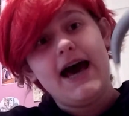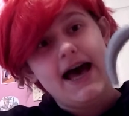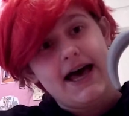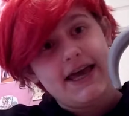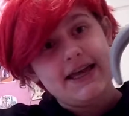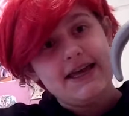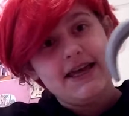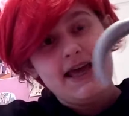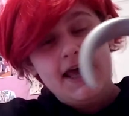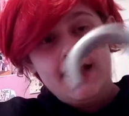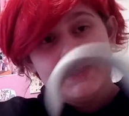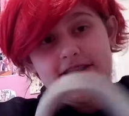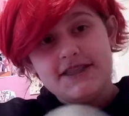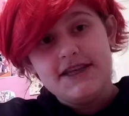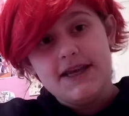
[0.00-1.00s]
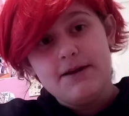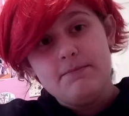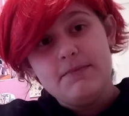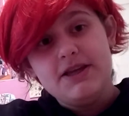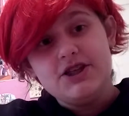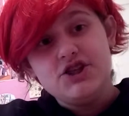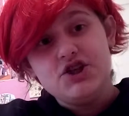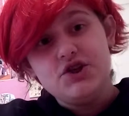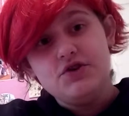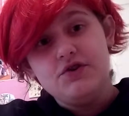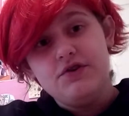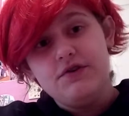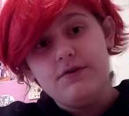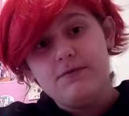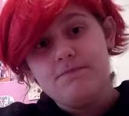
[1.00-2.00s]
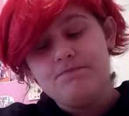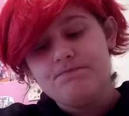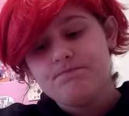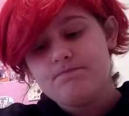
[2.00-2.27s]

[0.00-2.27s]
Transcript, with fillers: I didn't mean to do.